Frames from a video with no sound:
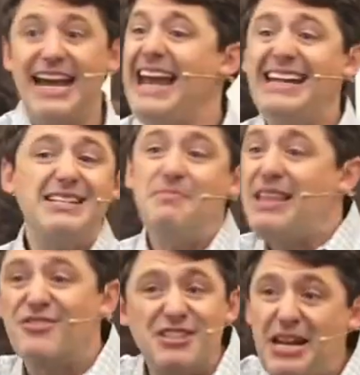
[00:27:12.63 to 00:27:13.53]
It doesn't mean
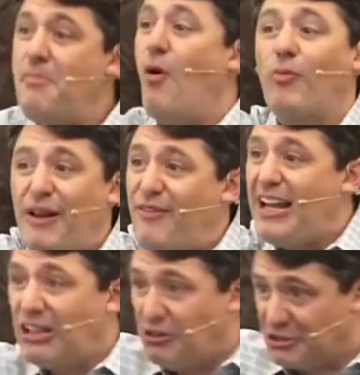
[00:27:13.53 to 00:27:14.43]
there's any more red
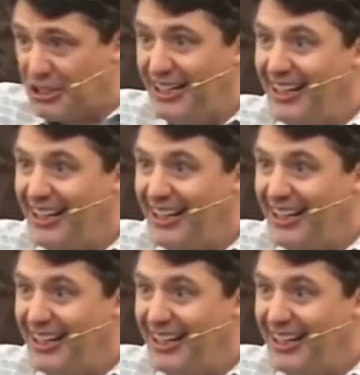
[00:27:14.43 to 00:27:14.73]
vehicles.